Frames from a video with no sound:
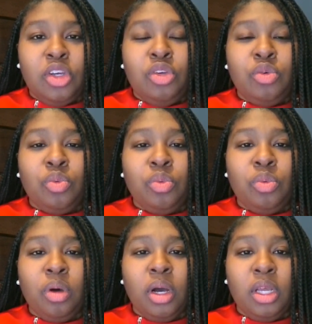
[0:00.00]
you
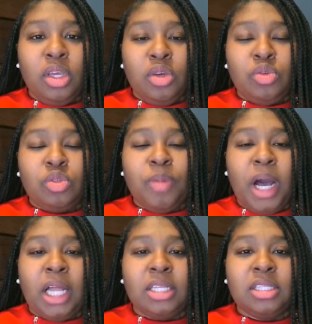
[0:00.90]
use
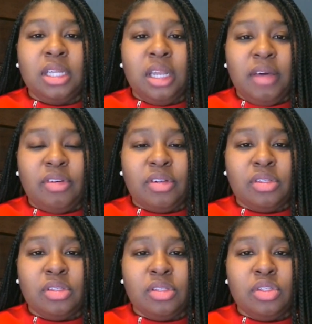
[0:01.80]
policy
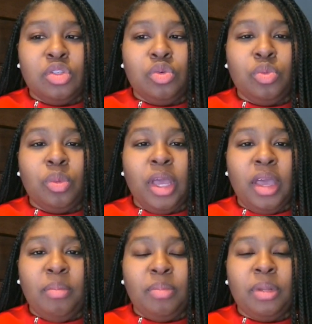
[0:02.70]
levers to
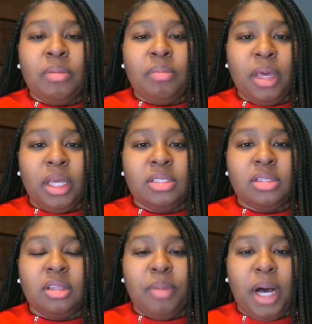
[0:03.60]
implement
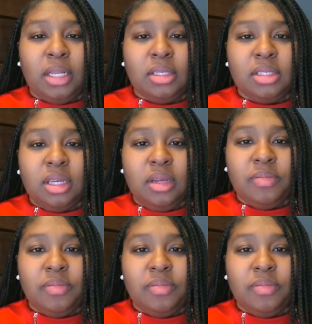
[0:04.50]
the policy.